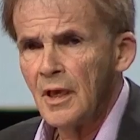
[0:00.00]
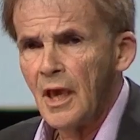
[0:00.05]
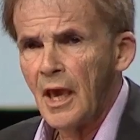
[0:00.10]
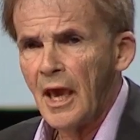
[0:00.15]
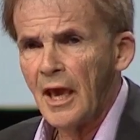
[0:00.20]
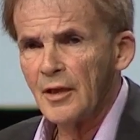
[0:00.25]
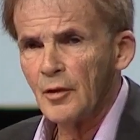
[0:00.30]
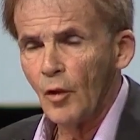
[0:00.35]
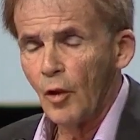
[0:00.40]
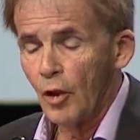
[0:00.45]

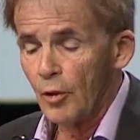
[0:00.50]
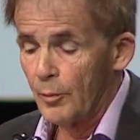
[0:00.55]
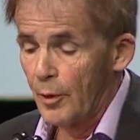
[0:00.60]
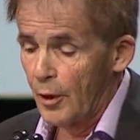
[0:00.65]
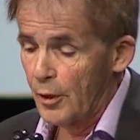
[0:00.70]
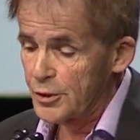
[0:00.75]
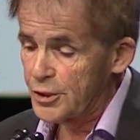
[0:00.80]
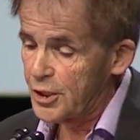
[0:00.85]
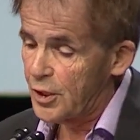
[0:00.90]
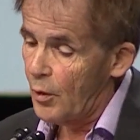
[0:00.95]
And
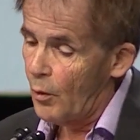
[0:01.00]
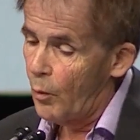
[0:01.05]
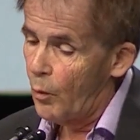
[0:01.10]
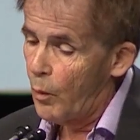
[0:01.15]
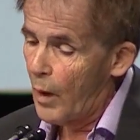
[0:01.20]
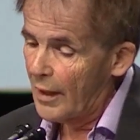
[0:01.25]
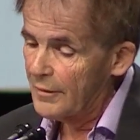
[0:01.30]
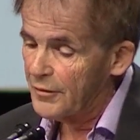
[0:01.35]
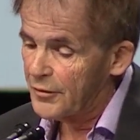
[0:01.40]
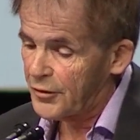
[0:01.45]
almost
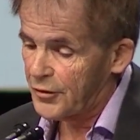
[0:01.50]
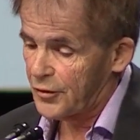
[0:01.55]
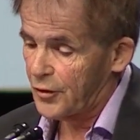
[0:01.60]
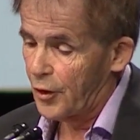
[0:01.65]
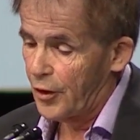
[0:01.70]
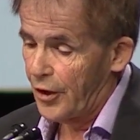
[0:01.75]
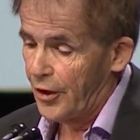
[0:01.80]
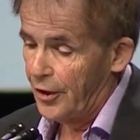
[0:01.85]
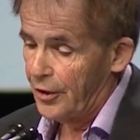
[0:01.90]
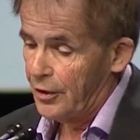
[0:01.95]

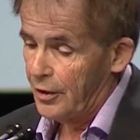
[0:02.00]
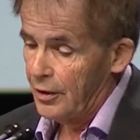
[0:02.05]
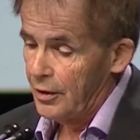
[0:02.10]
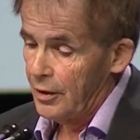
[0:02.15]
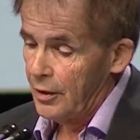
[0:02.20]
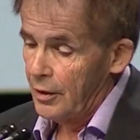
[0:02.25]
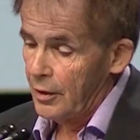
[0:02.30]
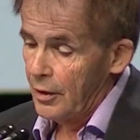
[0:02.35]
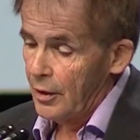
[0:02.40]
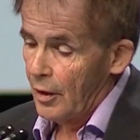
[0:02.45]
1/3
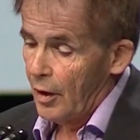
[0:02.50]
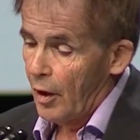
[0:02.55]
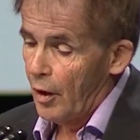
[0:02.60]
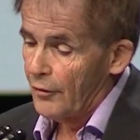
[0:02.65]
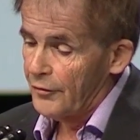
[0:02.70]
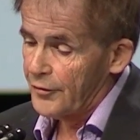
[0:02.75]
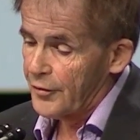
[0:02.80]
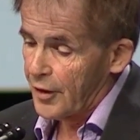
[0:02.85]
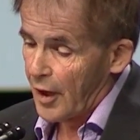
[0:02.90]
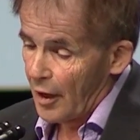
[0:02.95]

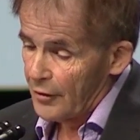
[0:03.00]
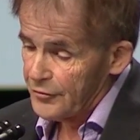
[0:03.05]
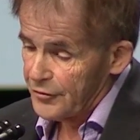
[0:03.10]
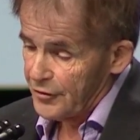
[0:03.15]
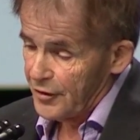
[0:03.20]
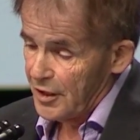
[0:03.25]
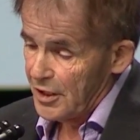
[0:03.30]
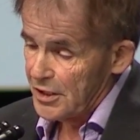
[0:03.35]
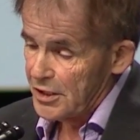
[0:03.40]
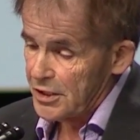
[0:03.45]
of
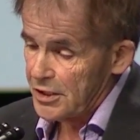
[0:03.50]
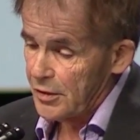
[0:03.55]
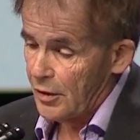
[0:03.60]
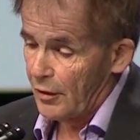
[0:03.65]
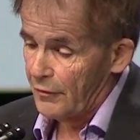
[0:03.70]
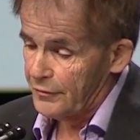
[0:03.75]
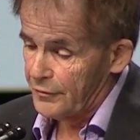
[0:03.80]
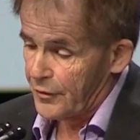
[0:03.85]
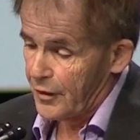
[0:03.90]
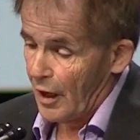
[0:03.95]
countries
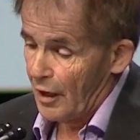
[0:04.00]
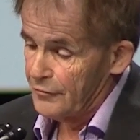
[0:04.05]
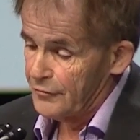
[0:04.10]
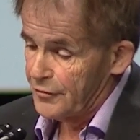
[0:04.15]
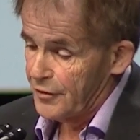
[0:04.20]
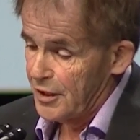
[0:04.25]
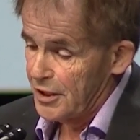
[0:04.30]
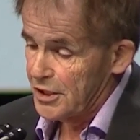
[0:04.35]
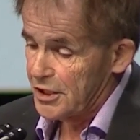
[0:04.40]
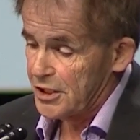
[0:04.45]

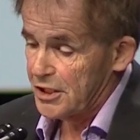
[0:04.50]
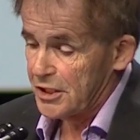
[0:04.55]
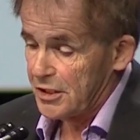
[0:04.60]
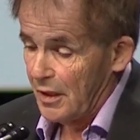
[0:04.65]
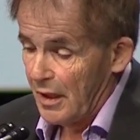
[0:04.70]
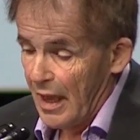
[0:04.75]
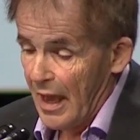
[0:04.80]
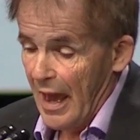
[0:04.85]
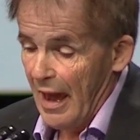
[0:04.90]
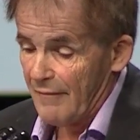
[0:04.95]

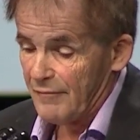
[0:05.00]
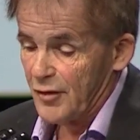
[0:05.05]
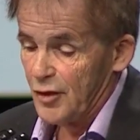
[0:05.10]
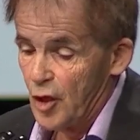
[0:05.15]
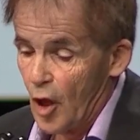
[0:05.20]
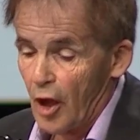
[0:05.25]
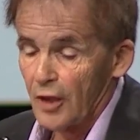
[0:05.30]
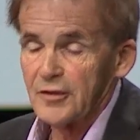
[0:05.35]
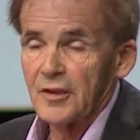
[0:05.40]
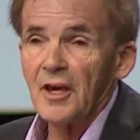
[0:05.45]
have
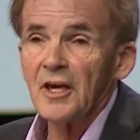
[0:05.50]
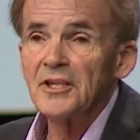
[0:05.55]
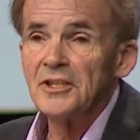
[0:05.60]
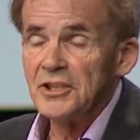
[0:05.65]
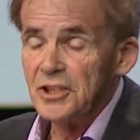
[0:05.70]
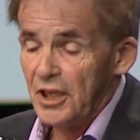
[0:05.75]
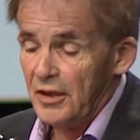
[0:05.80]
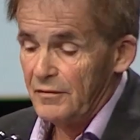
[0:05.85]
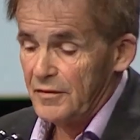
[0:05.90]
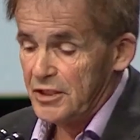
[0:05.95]
not
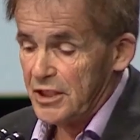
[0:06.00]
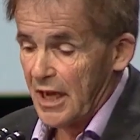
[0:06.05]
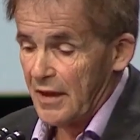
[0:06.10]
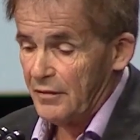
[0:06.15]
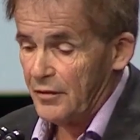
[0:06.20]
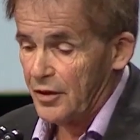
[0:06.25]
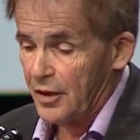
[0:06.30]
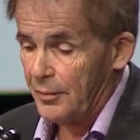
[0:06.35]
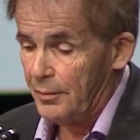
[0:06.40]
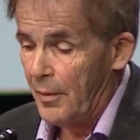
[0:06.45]
achieved
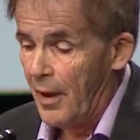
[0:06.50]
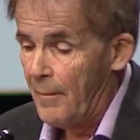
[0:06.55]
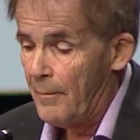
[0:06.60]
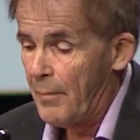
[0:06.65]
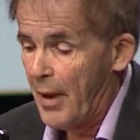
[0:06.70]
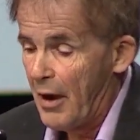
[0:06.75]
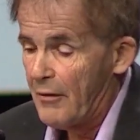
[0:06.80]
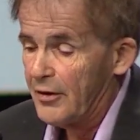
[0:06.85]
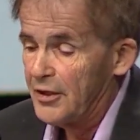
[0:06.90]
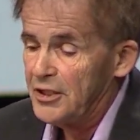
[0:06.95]
gender
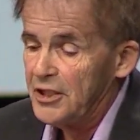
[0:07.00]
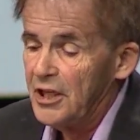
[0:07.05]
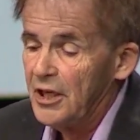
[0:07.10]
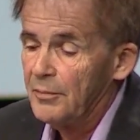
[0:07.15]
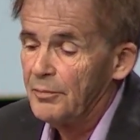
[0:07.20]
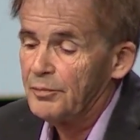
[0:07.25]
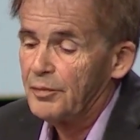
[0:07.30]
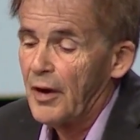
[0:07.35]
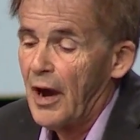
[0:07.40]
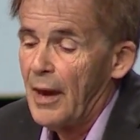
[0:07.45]
parity
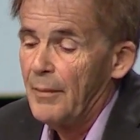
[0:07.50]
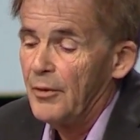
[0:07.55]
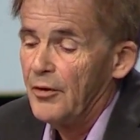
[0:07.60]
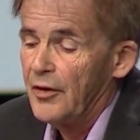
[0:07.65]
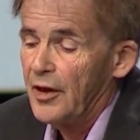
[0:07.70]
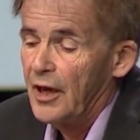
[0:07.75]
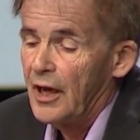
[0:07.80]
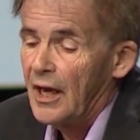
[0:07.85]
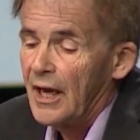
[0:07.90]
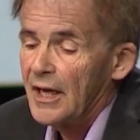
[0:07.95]
in
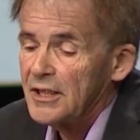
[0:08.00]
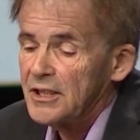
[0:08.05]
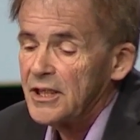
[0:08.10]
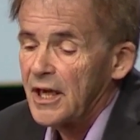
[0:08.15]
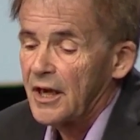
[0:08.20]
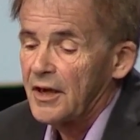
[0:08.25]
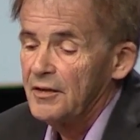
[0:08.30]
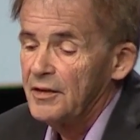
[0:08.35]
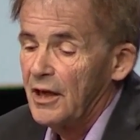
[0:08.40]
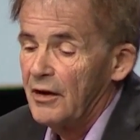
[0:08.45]
primary and
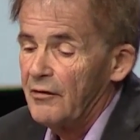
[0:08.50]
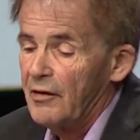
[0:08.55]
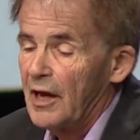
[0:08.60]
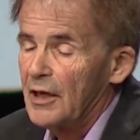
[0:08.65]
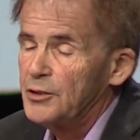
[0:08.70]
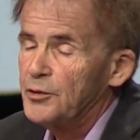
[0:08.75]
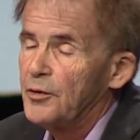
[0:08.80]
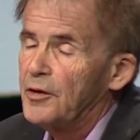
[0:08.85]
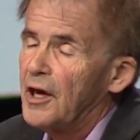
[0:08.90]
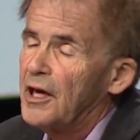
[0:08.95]
secondary
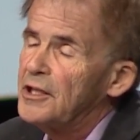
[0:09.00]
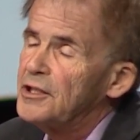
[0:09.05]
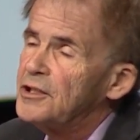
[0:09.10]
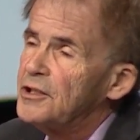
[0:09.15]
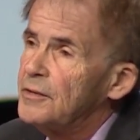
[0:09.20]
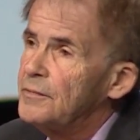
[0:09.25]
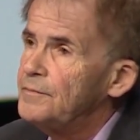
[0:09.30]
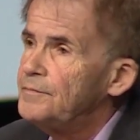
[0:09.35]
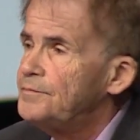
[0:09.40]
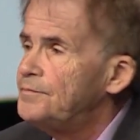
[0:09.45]
education.